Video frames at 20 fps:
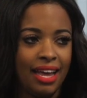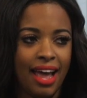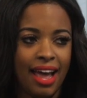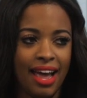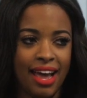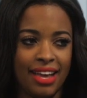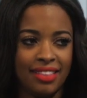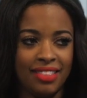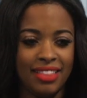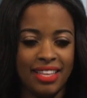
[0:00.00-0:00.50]

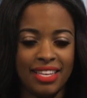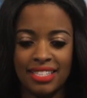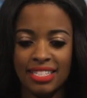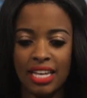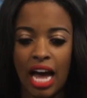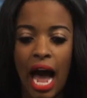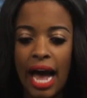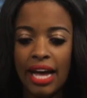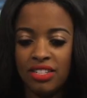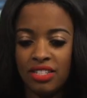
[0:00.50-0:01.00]
and this
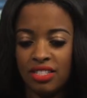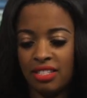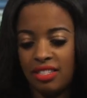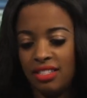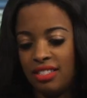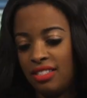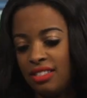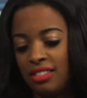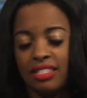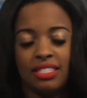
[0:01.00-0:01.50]
guy
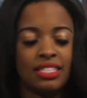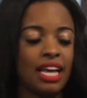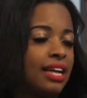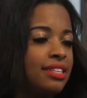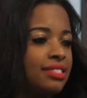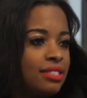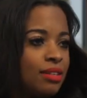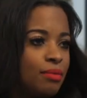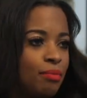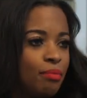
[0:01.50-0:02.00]
just
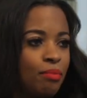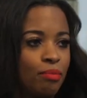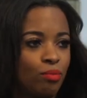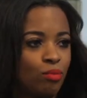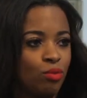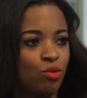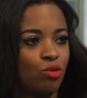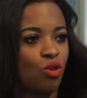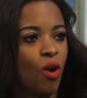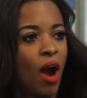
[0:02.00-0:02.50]
decides to
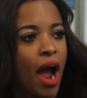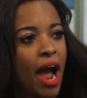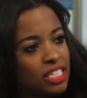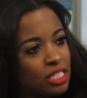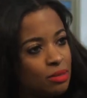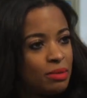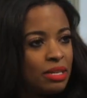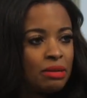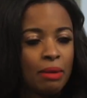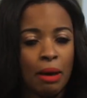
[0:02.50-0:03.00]

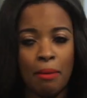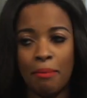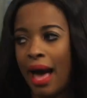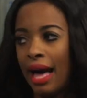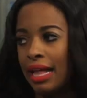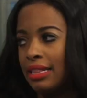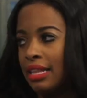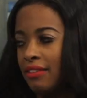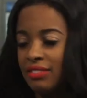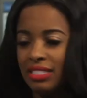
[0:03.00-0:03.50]
crash me into my
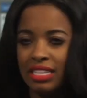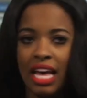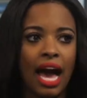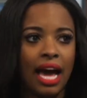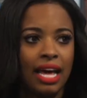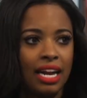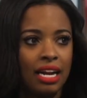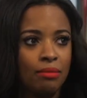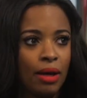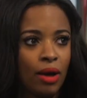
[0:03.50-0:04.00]
back left side,
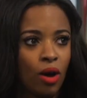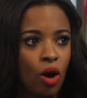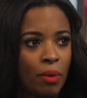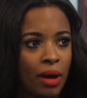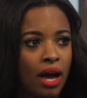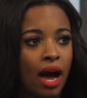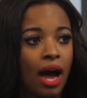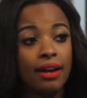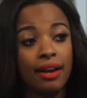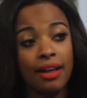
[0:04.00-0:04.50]
and I'm like, oh my
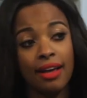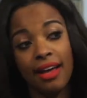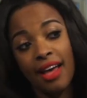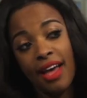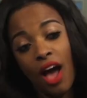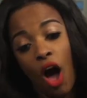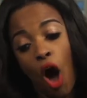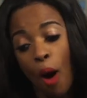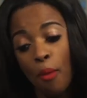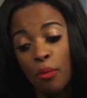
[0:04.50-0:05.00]
god.
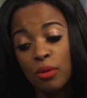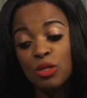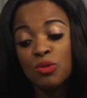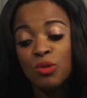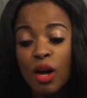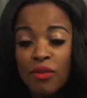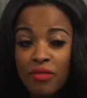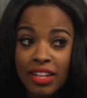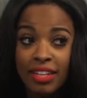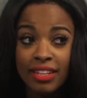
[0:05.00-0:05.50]
Almost
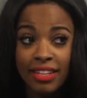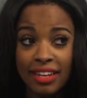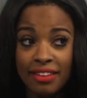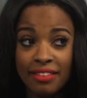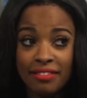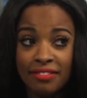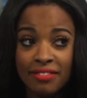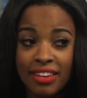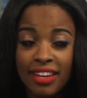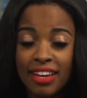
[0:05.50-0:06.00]
went off a
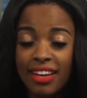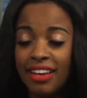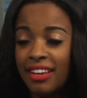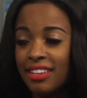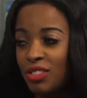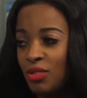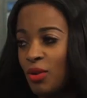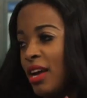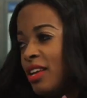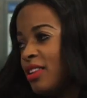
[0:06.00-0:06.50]
cliff. Mm -hmm.
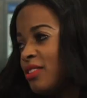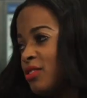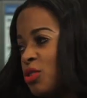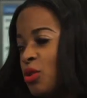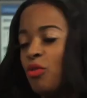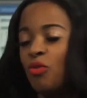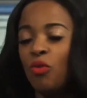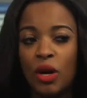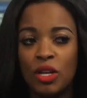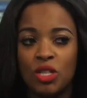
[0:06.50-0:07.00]
So I, to
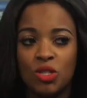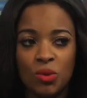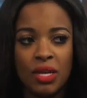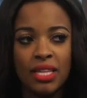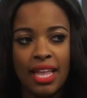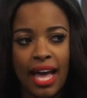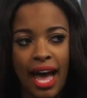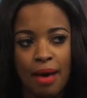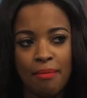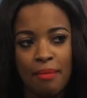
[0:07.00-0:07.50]
avoid doing
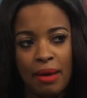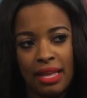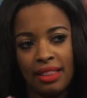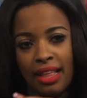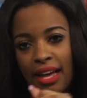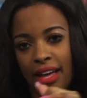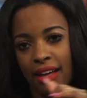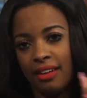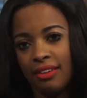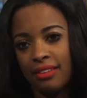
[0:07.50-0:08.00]
that, I made
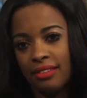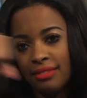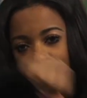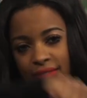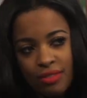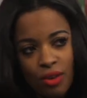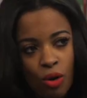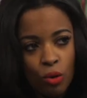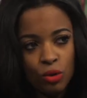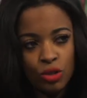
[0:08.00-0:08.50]
like a
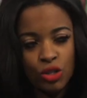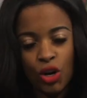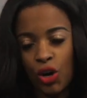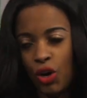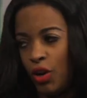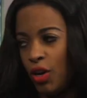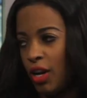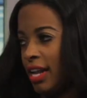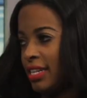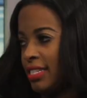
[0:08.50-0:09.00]
whole
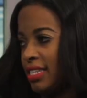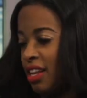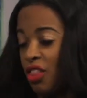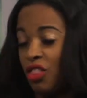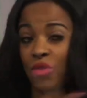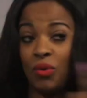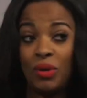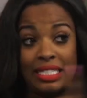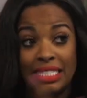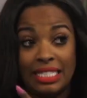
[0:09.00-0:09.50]
turn and I did a
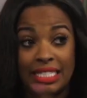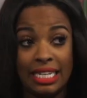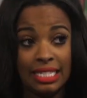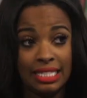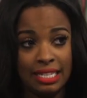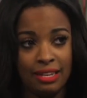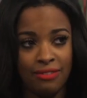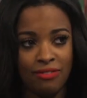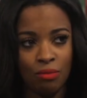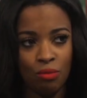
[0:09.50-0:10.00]

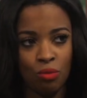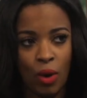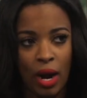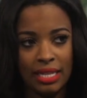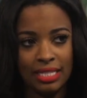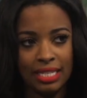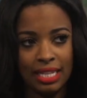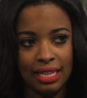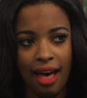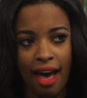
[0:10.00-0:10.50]
360 from
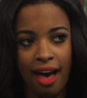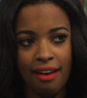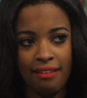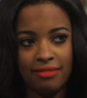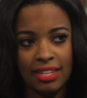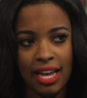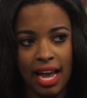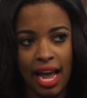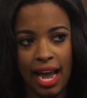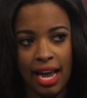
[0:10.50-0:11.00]
right to
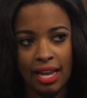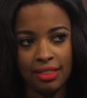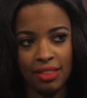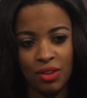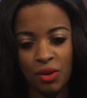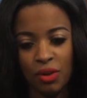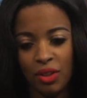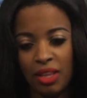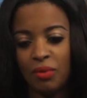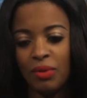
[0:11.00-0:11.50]
left and
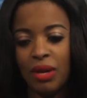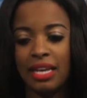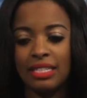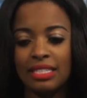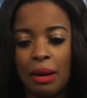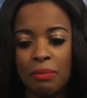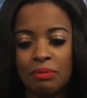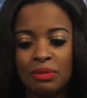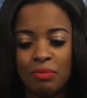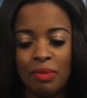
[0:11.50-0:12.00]
literally when I
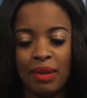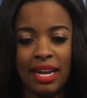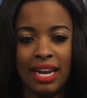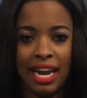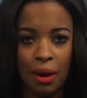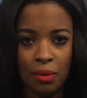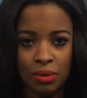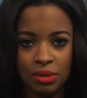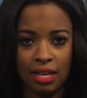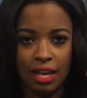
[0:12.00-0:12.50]
stopped spinning
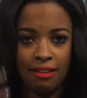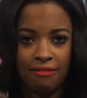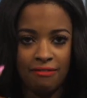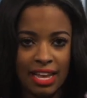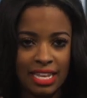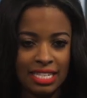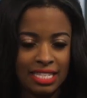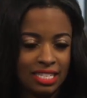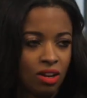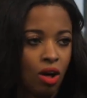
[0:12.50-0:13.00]
I was like
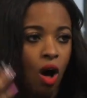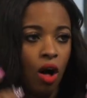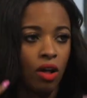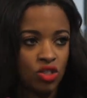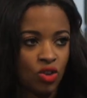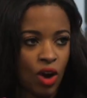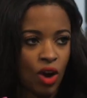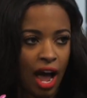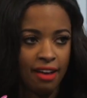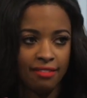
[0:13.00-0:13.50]
facing all
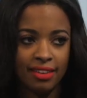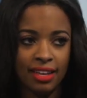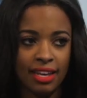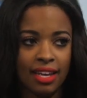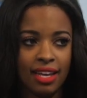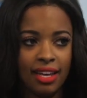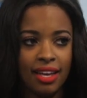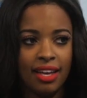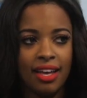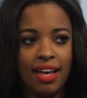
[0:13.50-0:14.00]
traffic
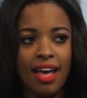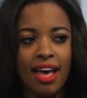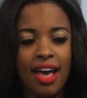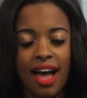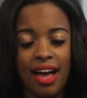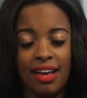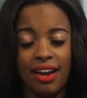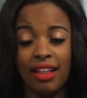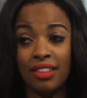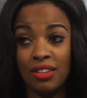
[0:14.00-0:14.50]

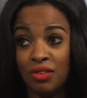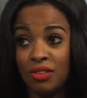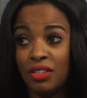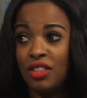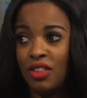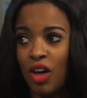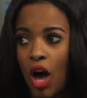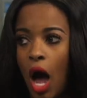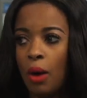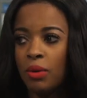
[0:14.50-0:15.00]
and I literally
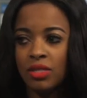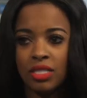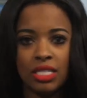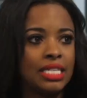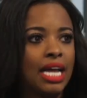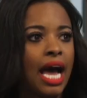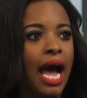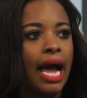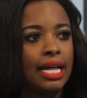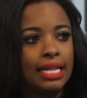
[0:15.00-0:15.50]
thought I was gonna
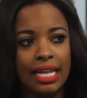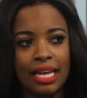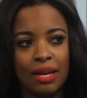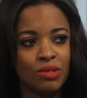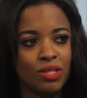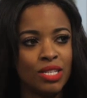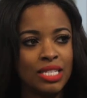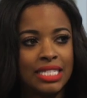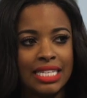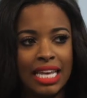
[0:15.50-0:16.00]
die. Like it was
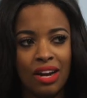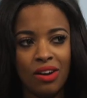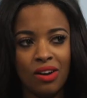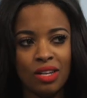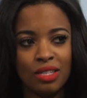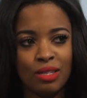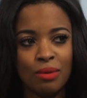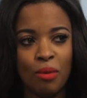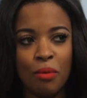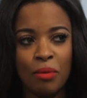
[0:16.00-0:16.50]
the
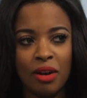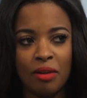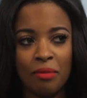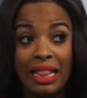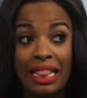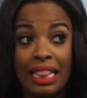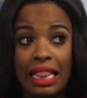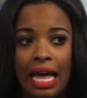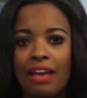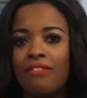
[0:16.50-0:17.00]
scariest moment of my
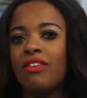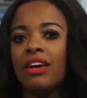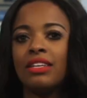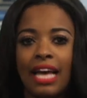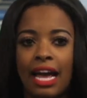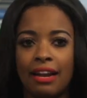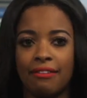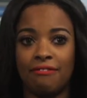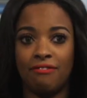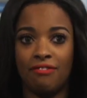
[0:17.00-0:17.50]
life because I
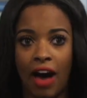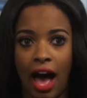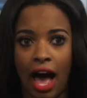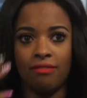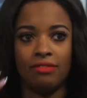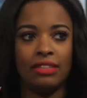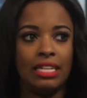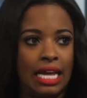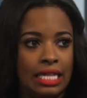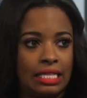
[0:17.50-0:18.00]
had five
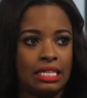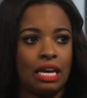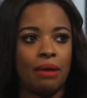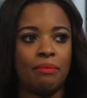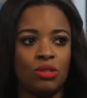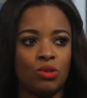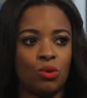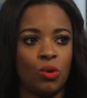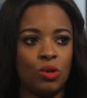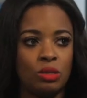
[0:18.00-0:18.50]
lanes
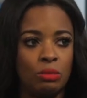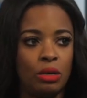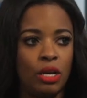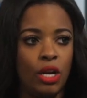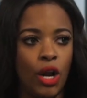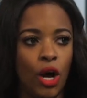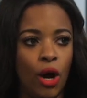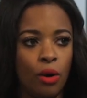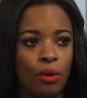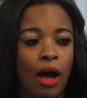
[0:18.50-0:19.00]
coming towards me, you
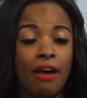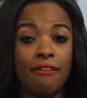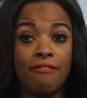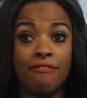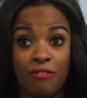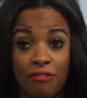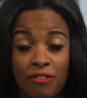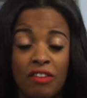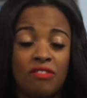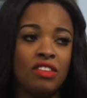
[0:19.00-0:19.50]
know, at
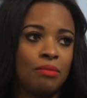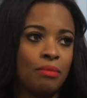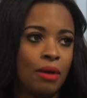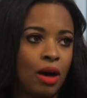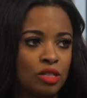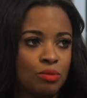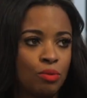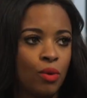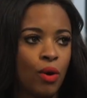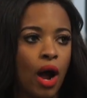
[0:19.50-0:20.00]
50
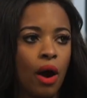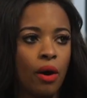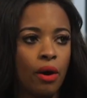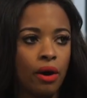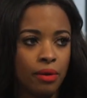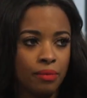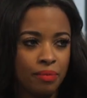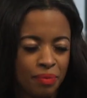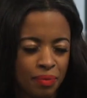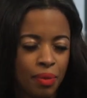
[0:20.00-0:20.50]
miles per hour.
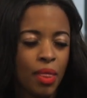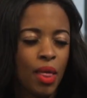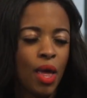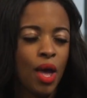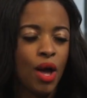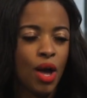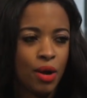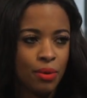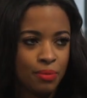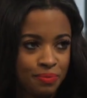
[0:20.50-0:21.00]
Well,
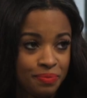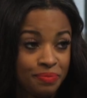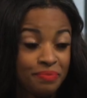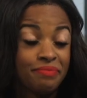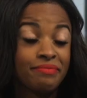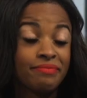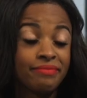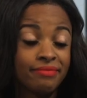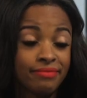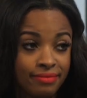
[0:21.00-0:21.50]
not before you
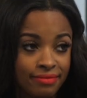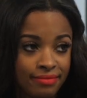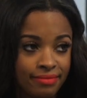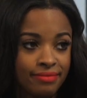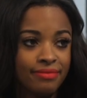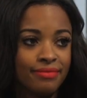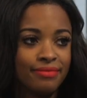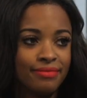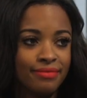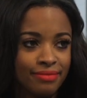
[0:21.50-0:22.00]
restyle my
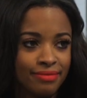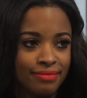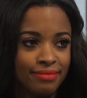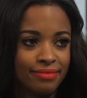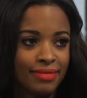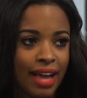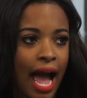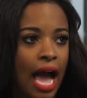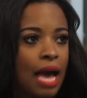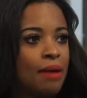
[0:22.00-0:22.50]
loft, though. Right?